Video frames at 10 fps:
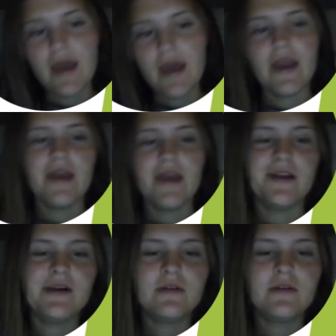and
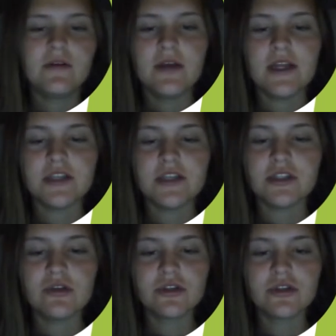it
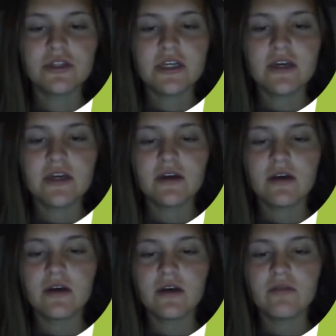usually
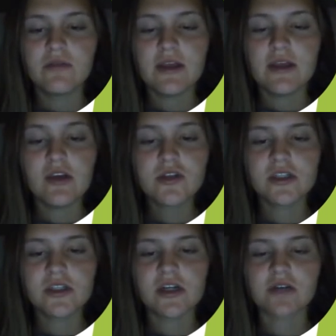
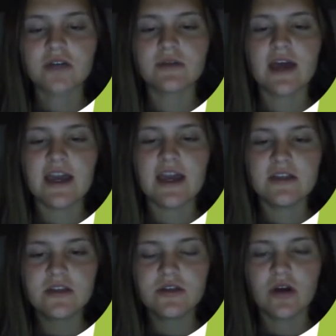occurs with
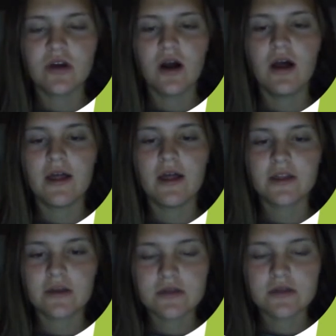AIDS. So I
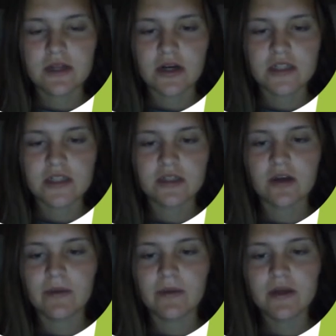thought that was an interesting
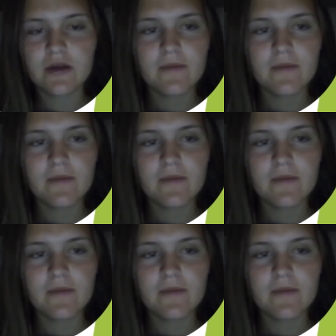topic.